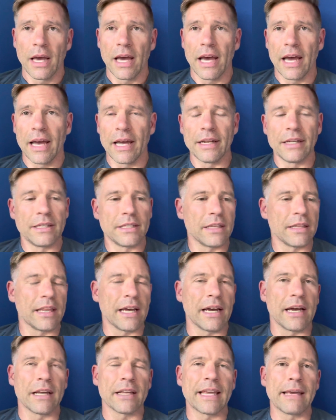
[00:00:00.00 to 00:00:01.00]
and
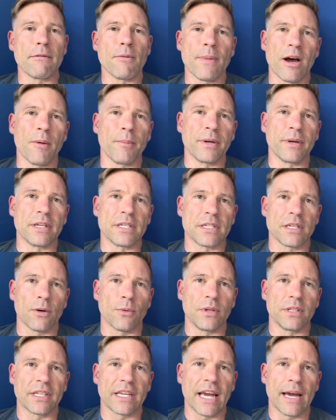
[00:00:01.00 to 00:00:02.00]
that came about because I
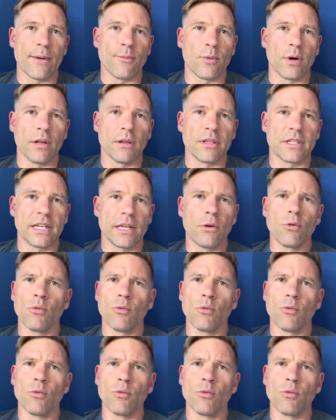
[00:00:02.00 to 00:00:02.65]
went to Camwell and said,